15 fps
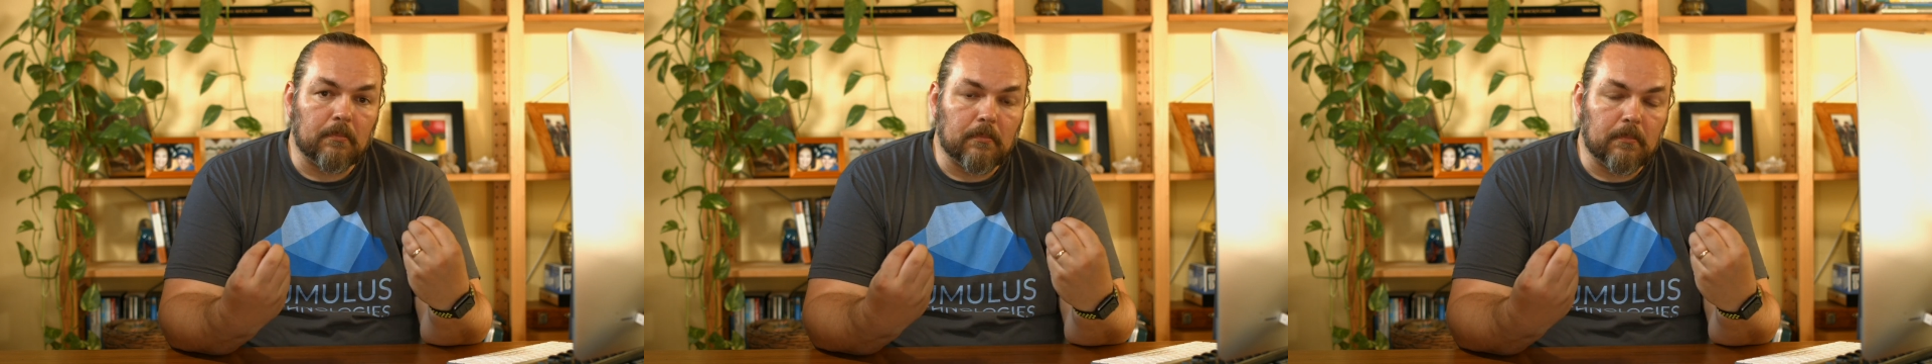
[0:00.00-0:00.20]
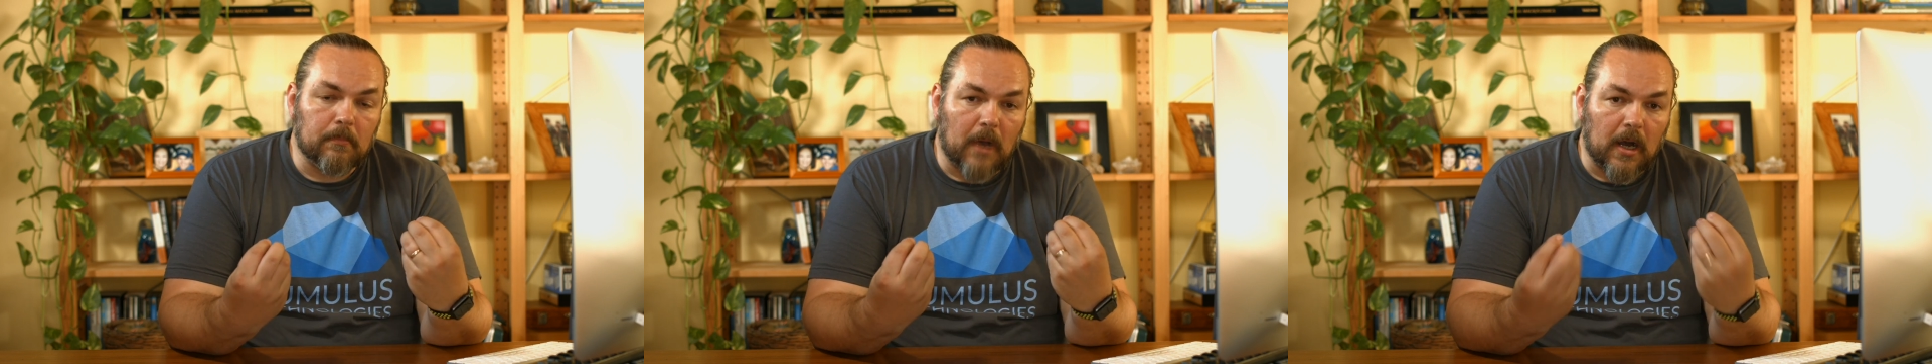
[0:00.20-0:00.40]

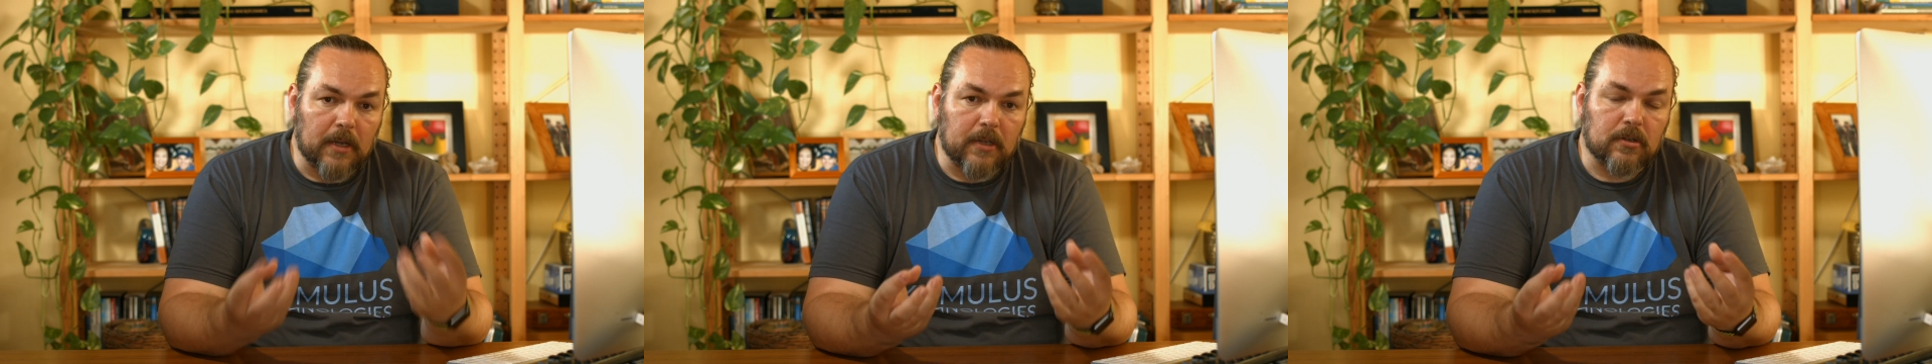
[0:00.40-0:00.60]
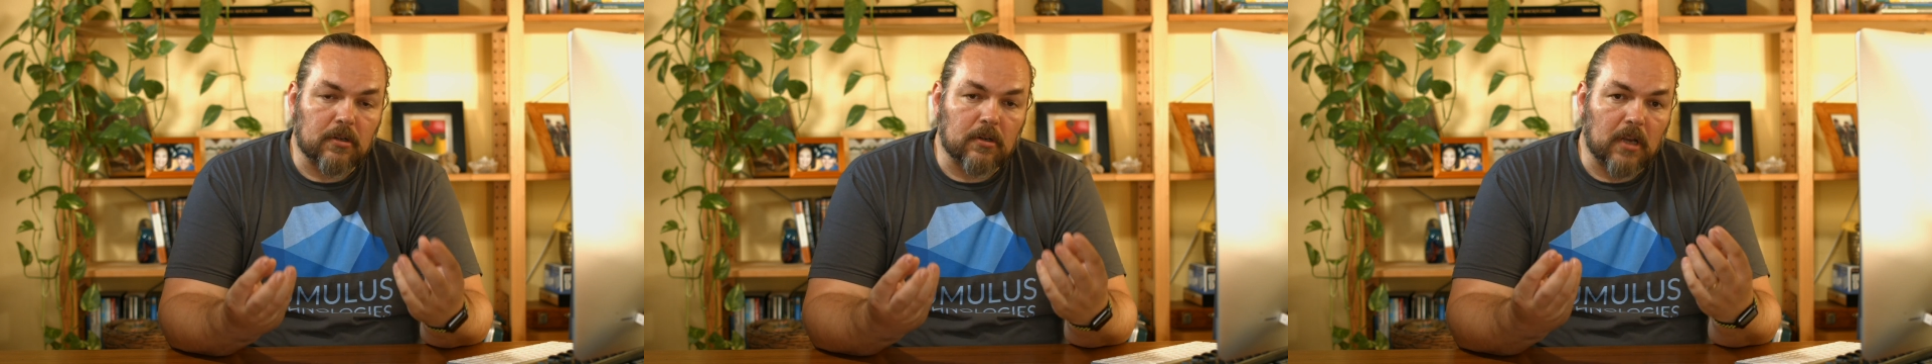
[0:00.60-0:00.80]

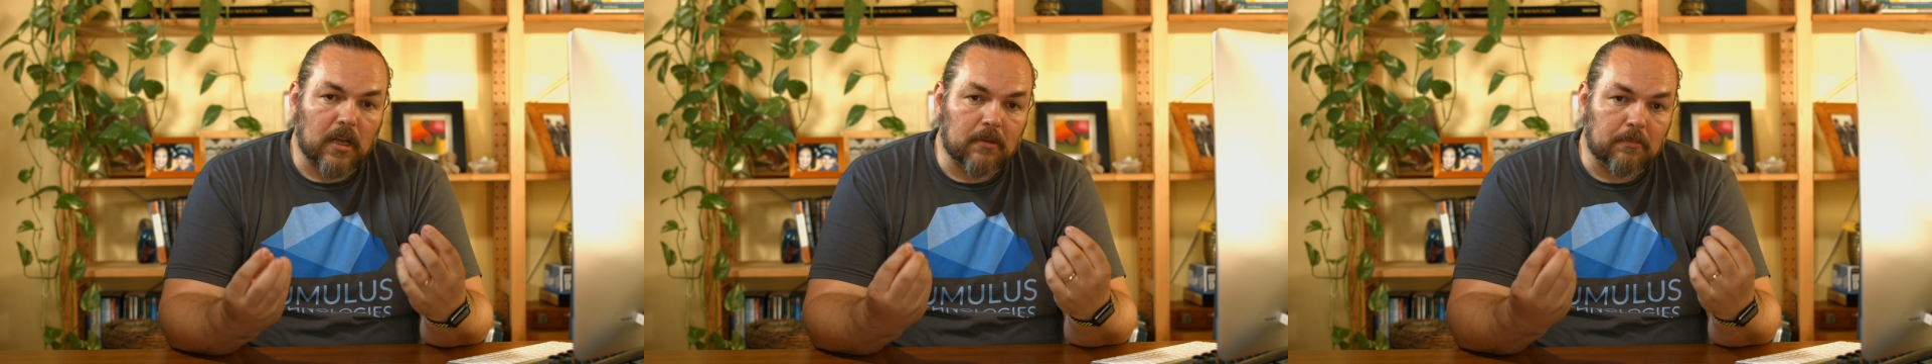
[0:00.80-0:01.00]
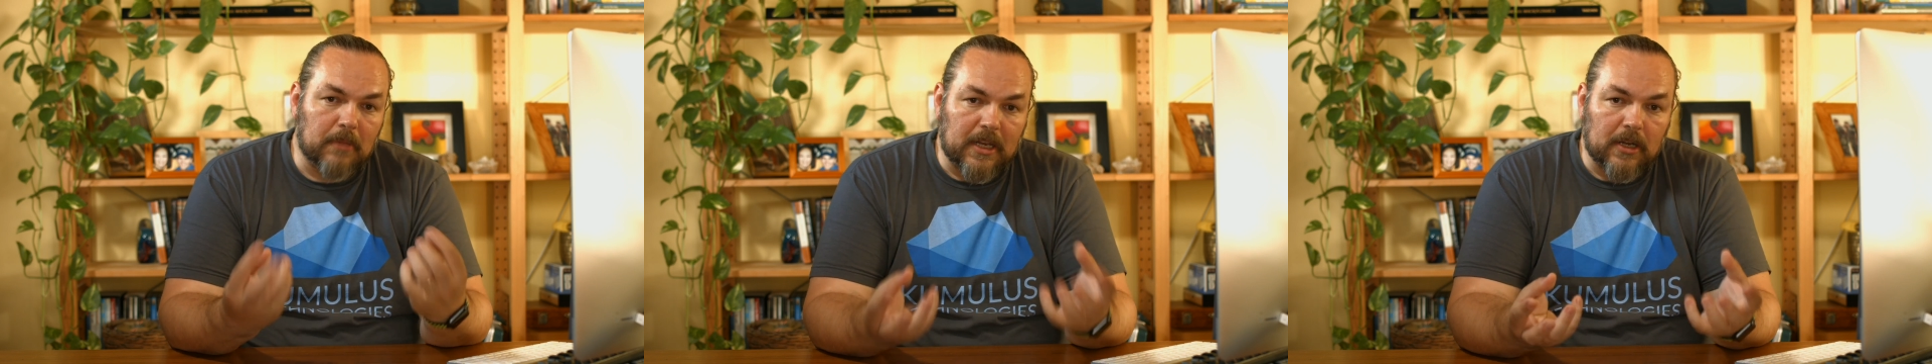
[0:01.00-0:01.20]
monitor
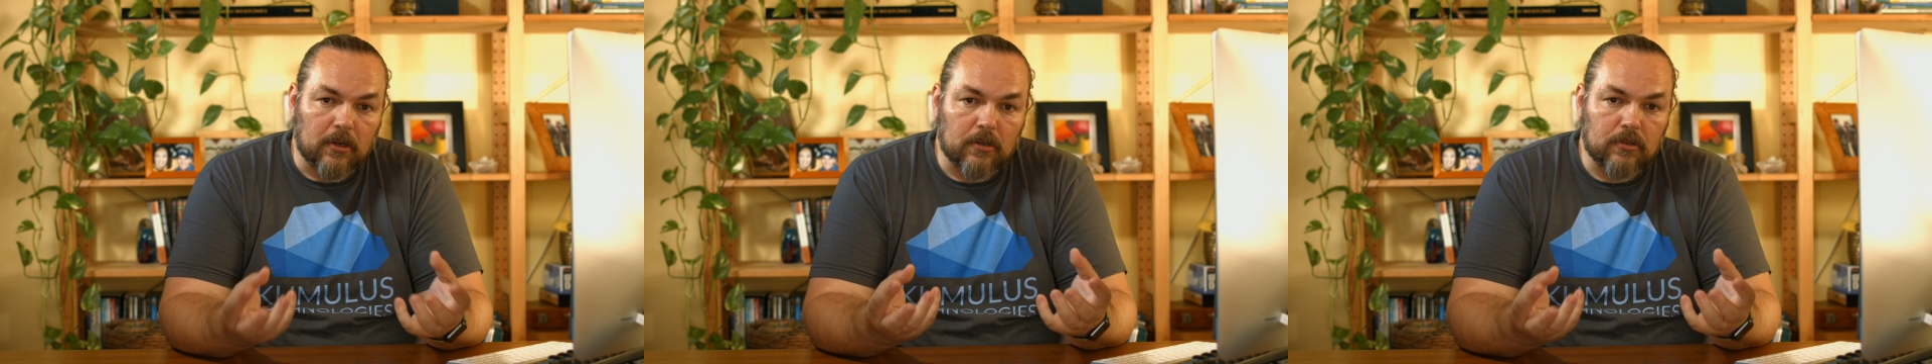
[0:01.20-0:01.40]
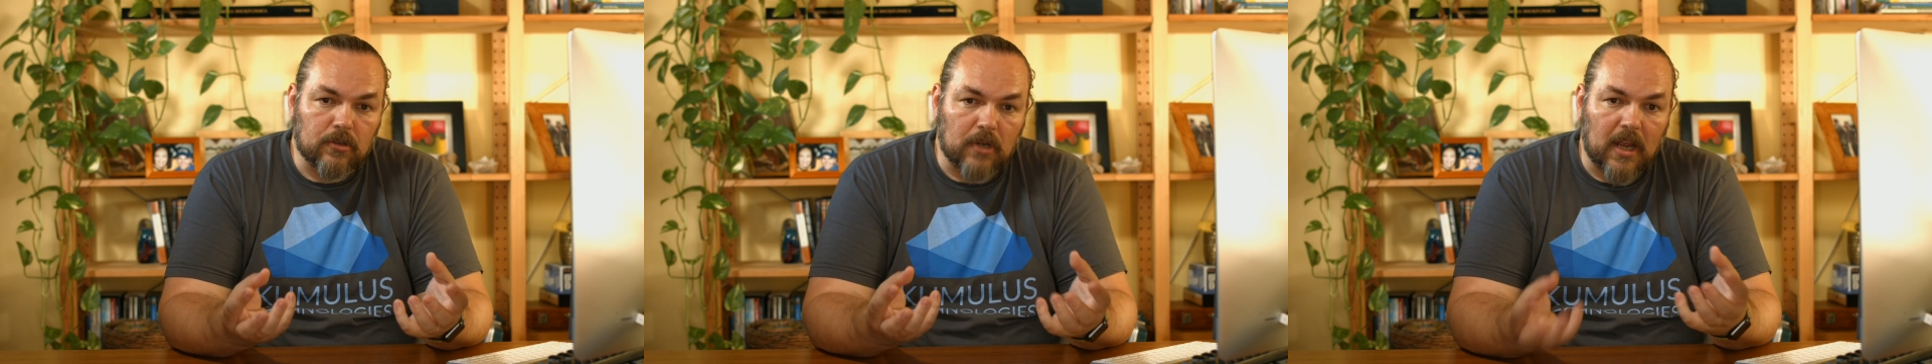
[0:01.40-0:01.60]
and
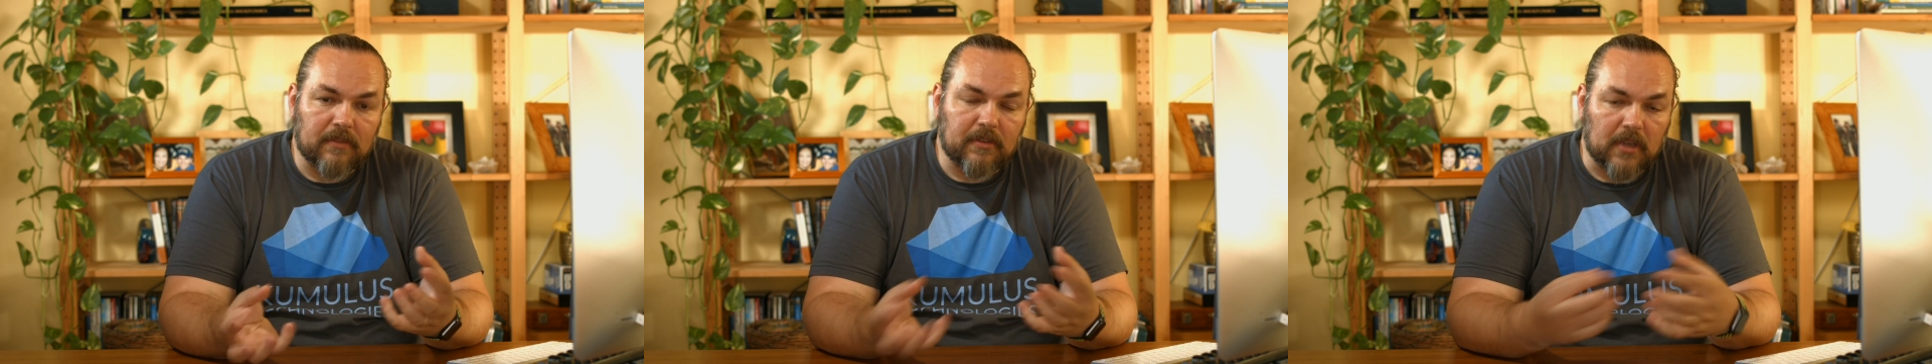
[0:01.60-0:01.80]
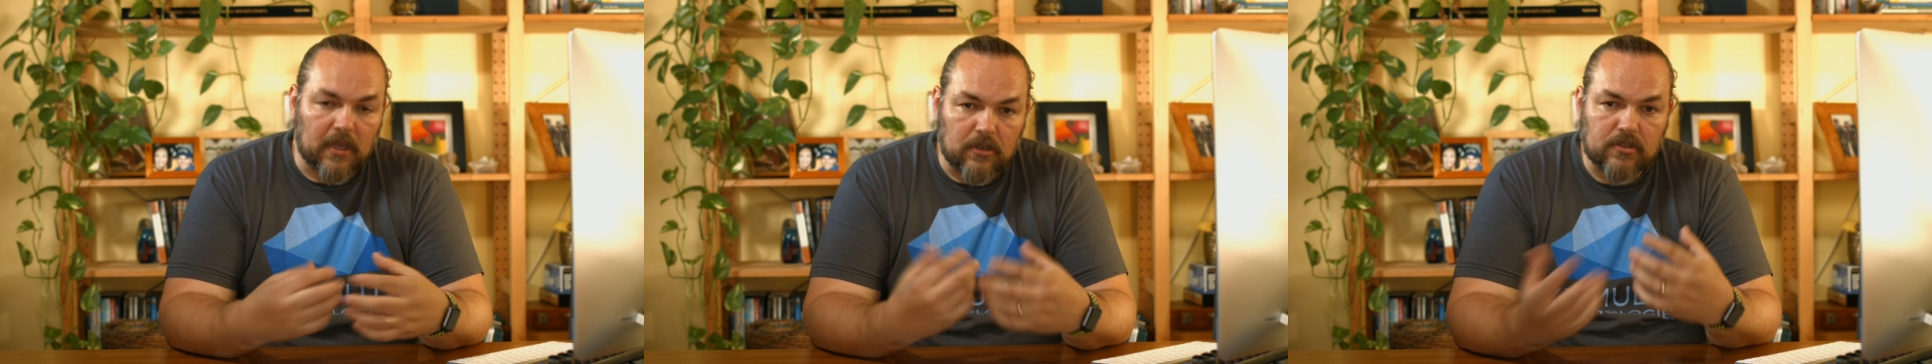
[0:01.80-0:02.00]
meter
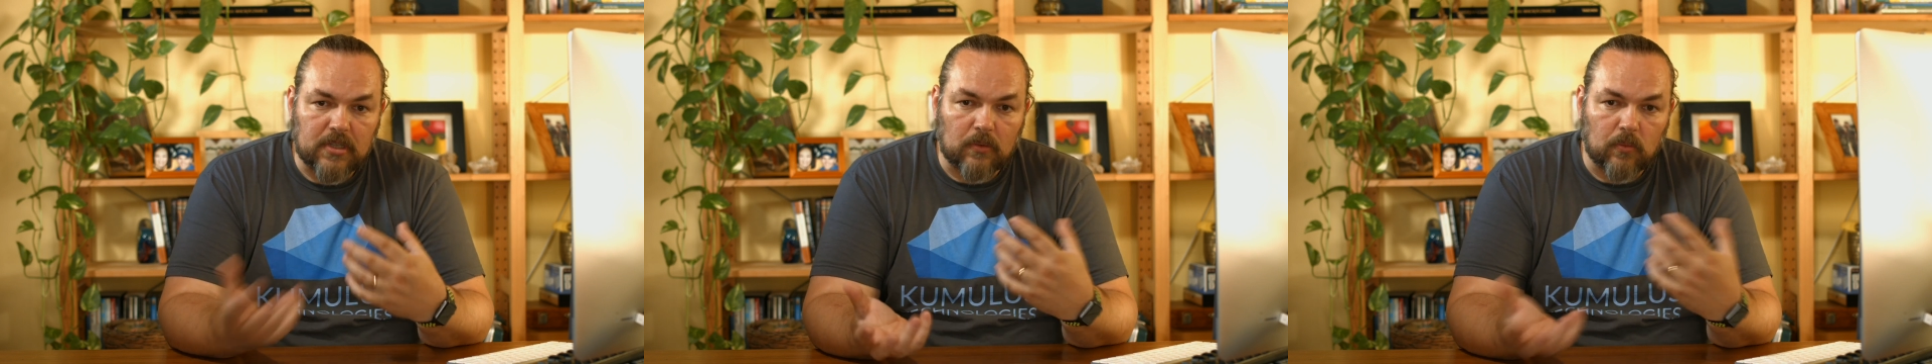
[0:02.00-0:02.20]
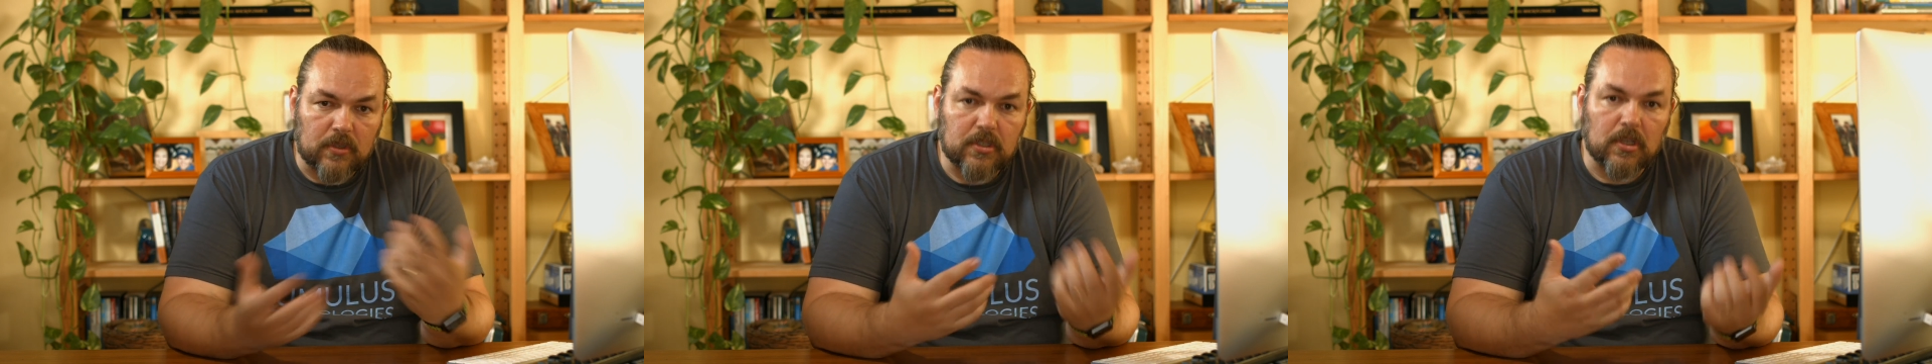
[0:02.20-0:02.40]
traffic,
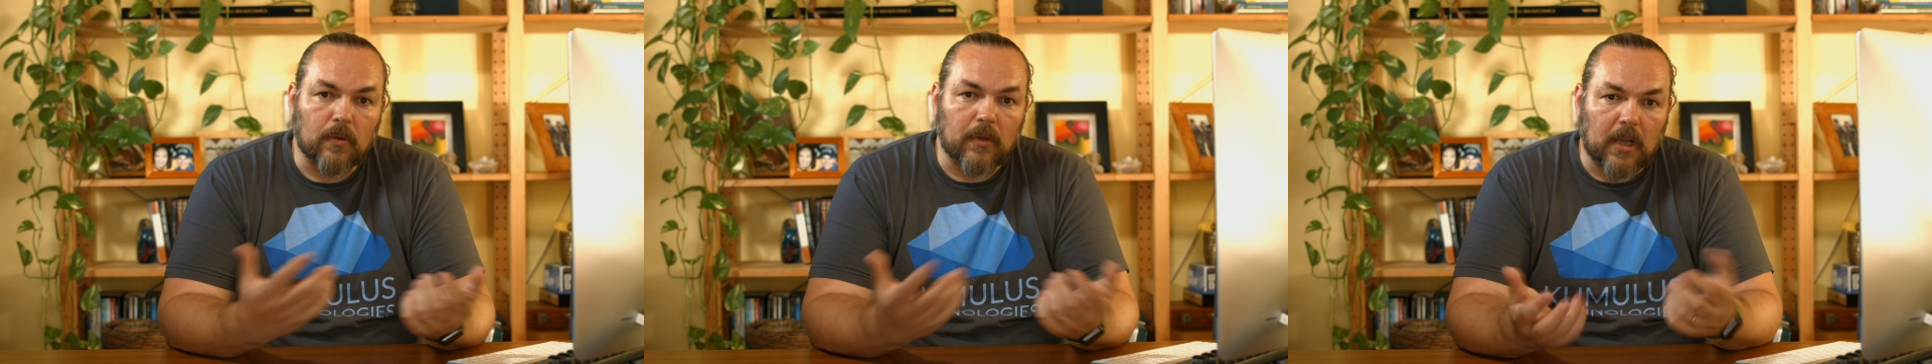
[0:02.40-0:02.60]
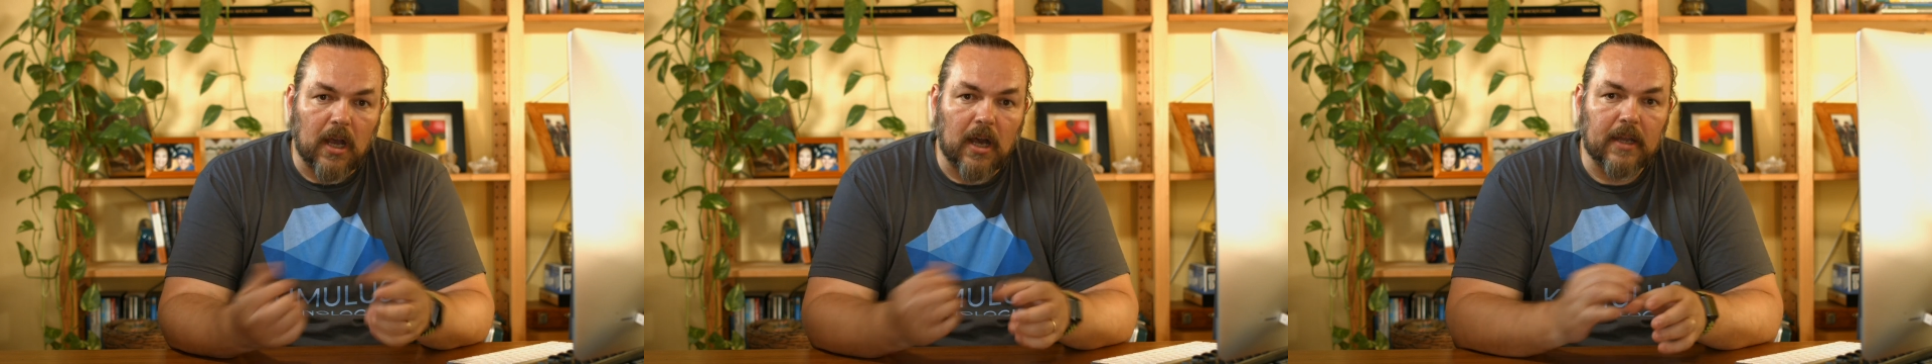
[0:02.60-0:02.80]
understand what's
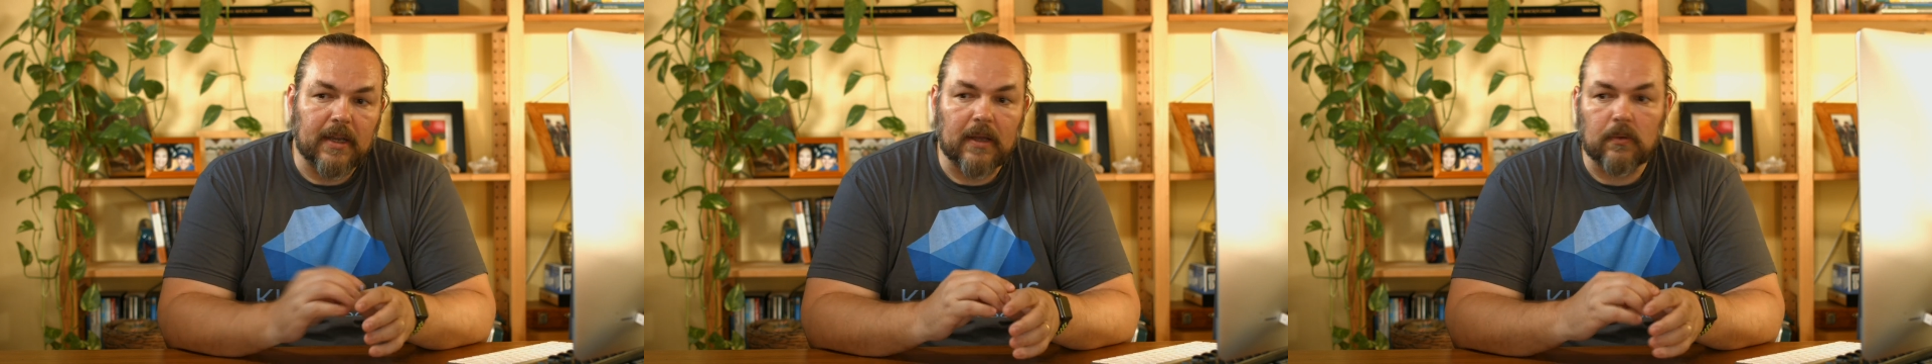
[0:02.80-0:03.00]
going on,